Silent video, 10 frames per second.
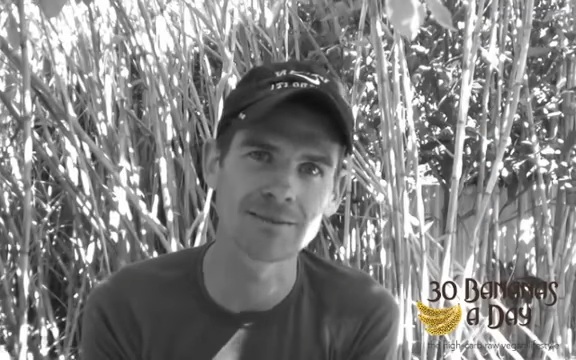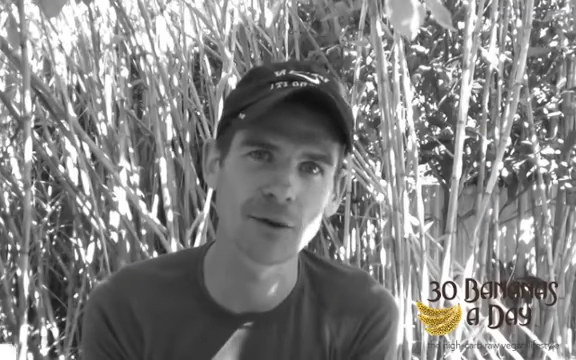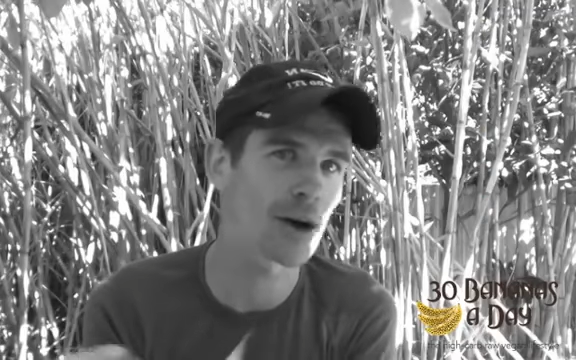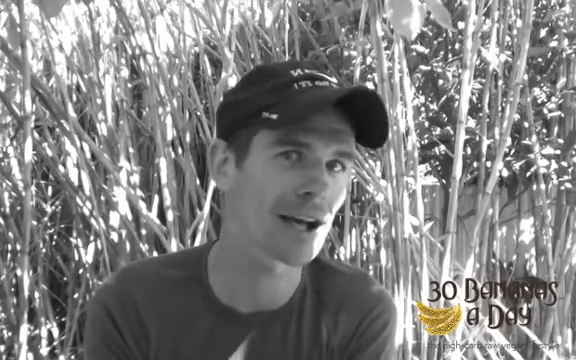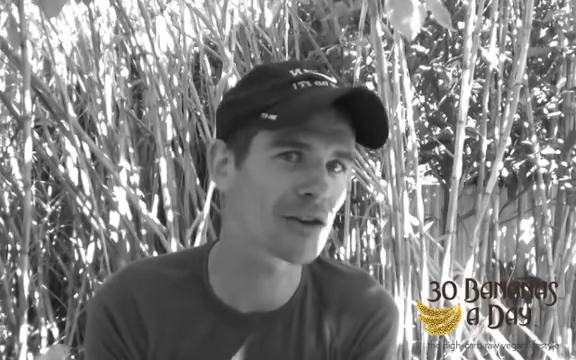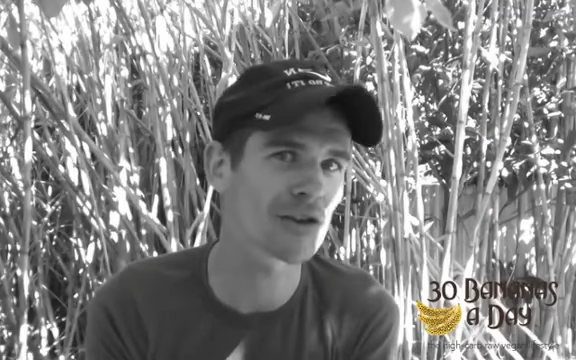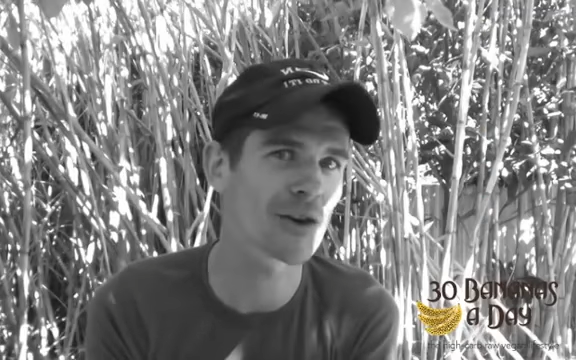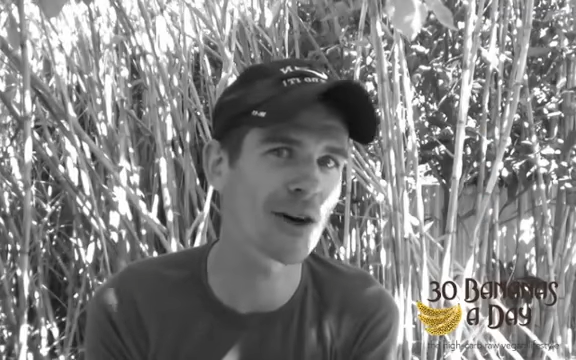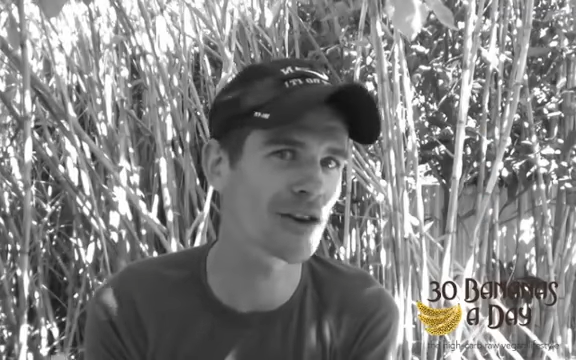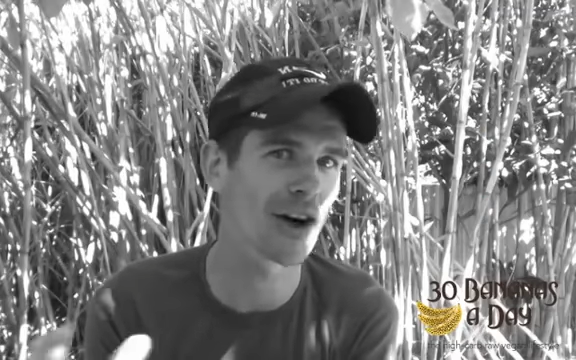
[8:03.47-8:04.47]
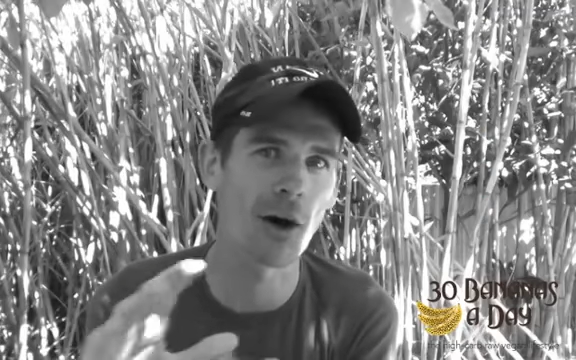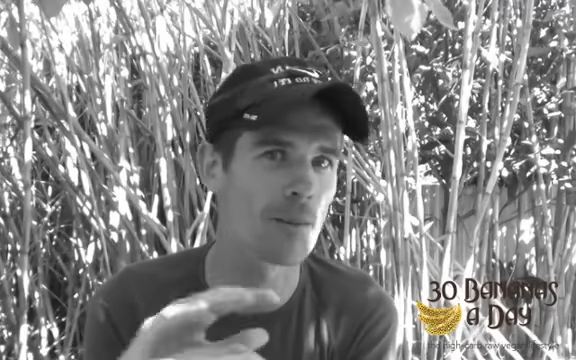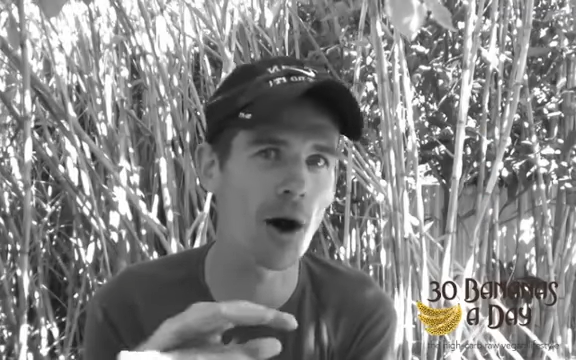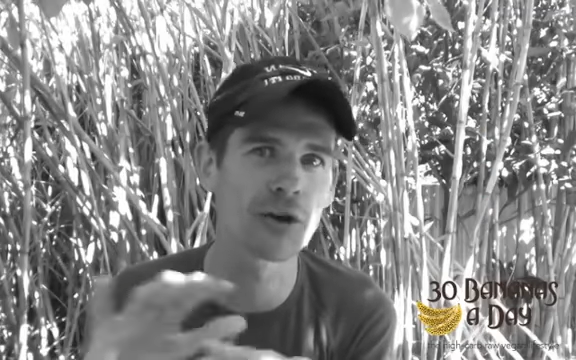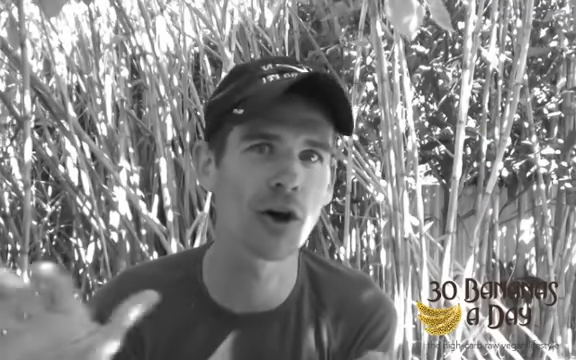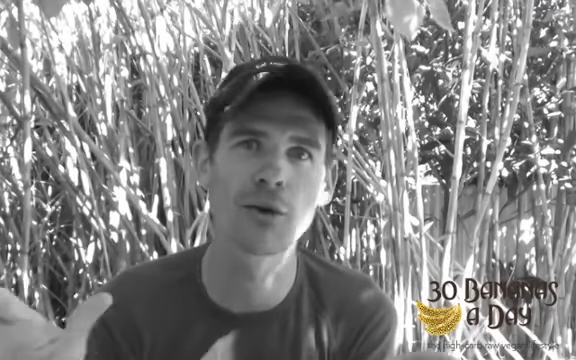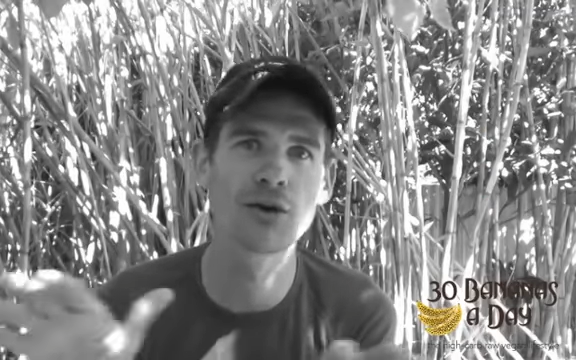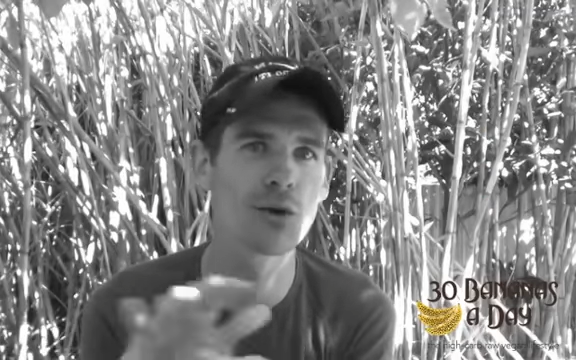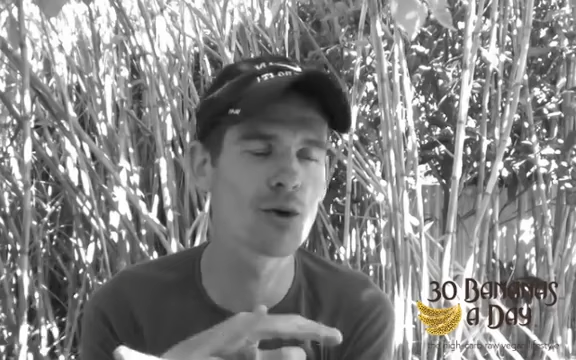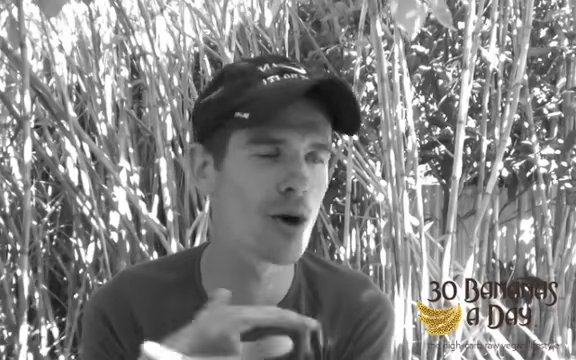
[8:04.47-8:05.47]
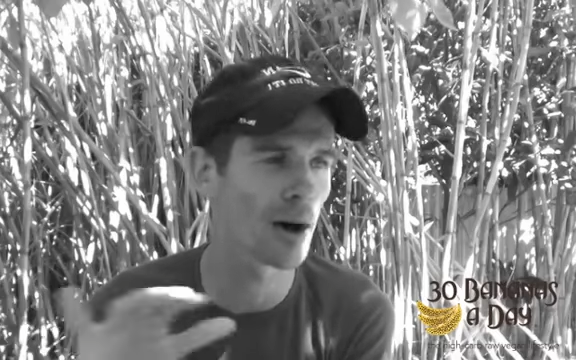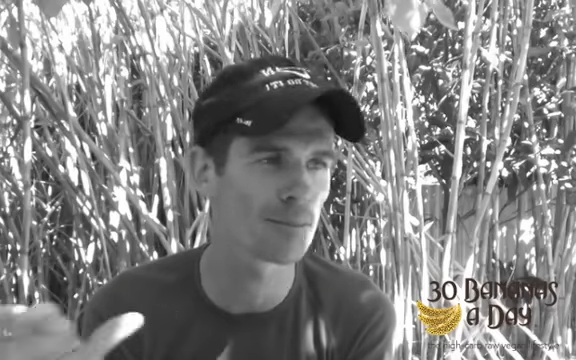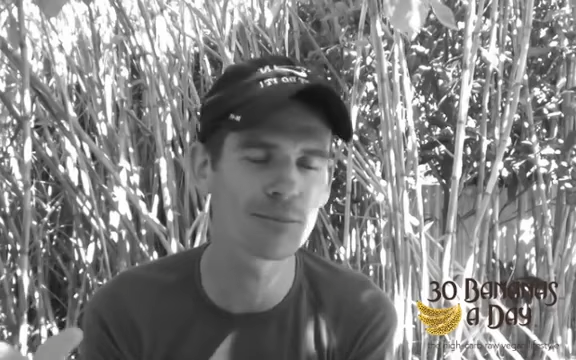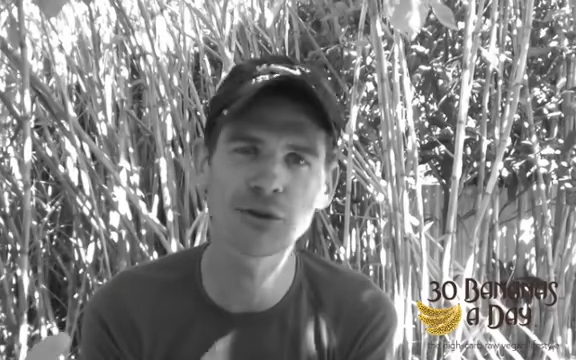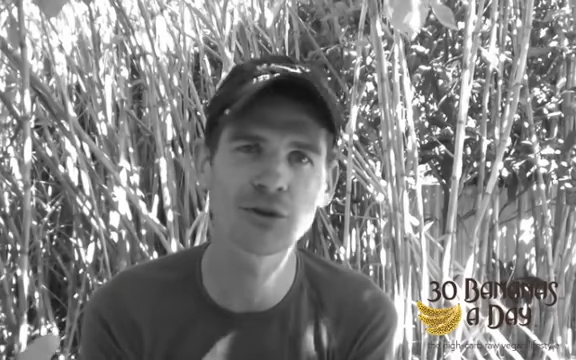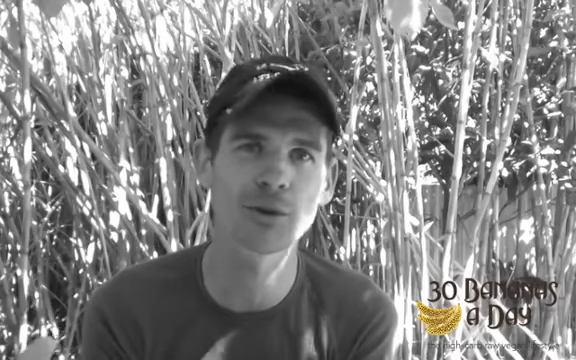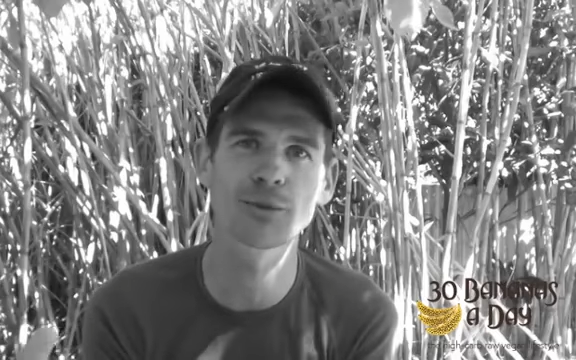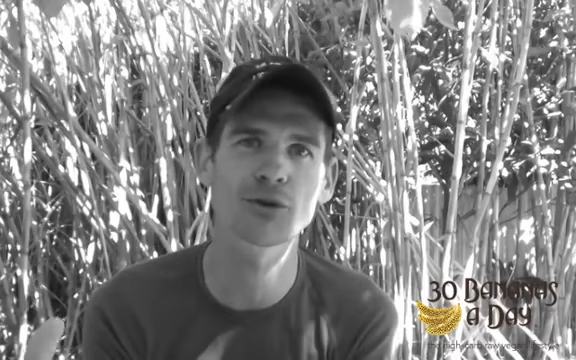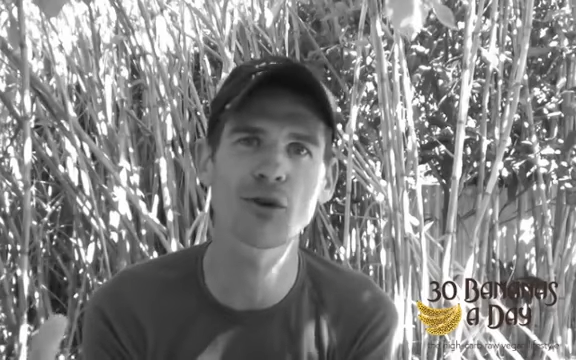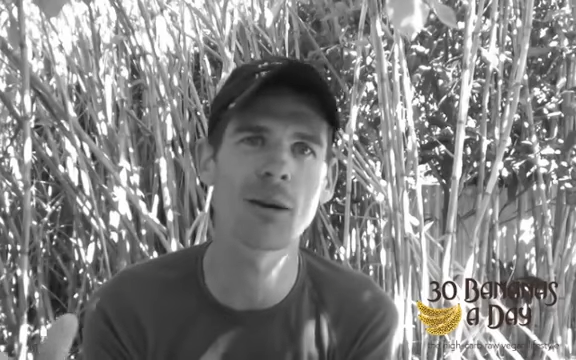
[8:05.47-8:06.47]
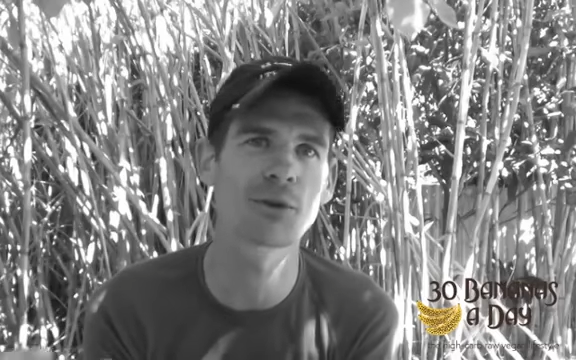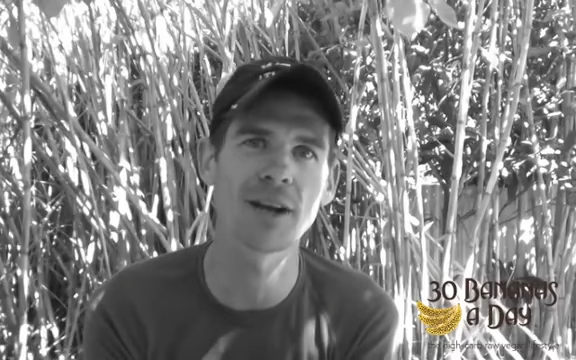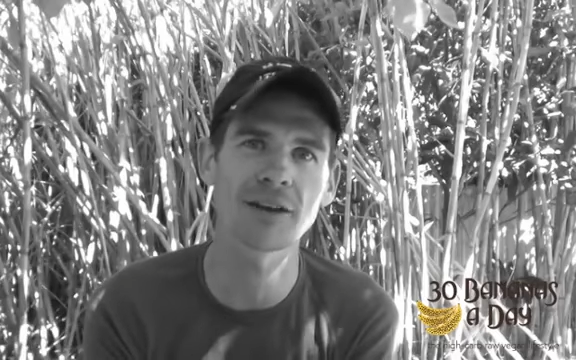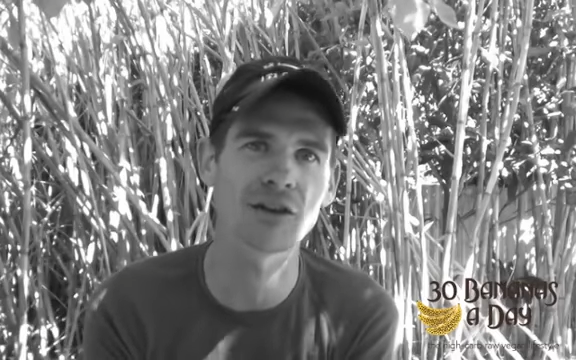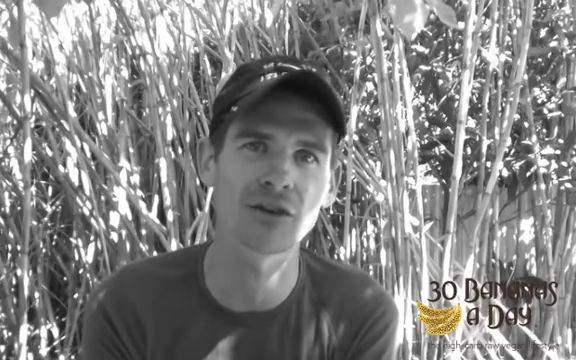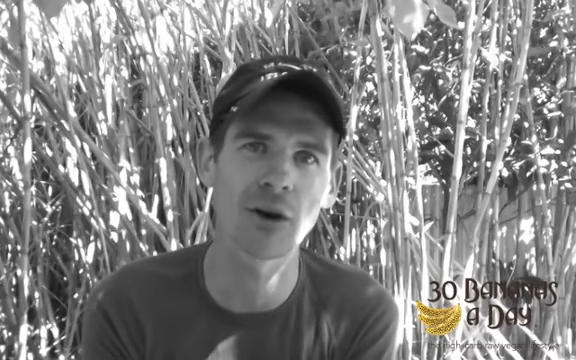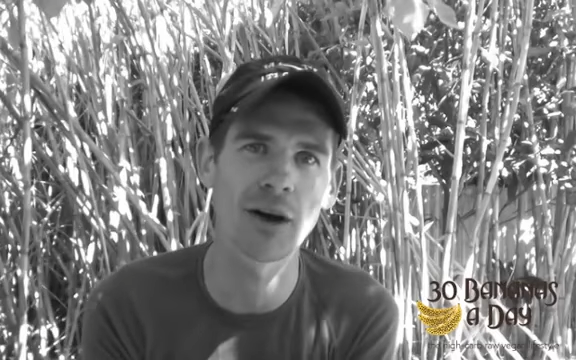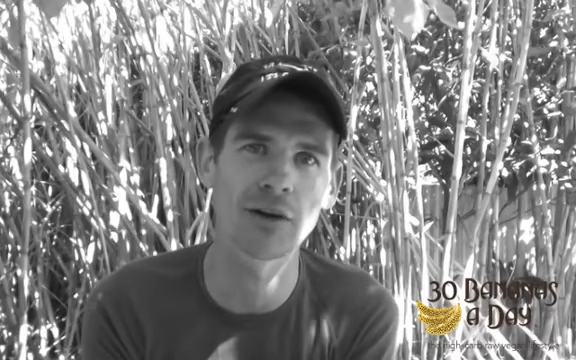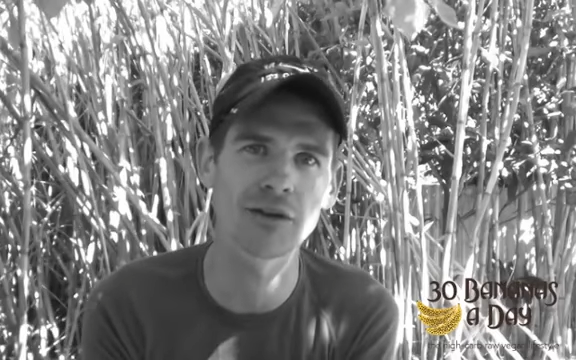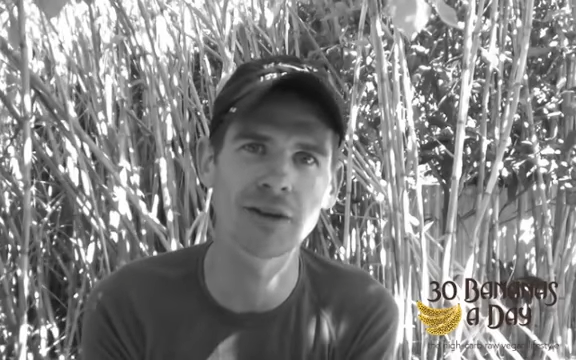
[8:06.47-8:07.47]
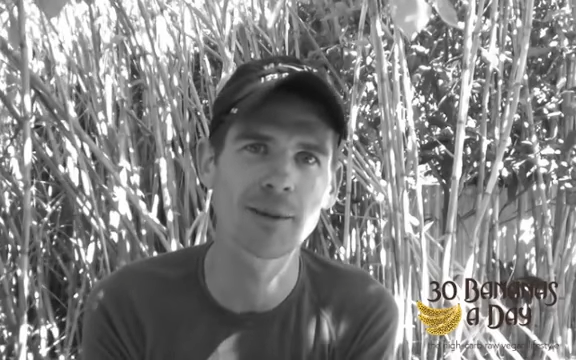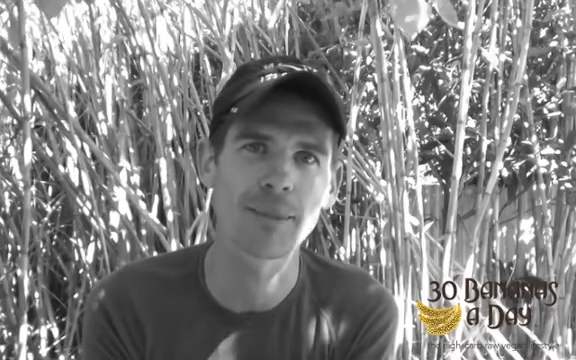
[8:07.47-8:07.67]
Not exercise. I do not subscribe to the exercise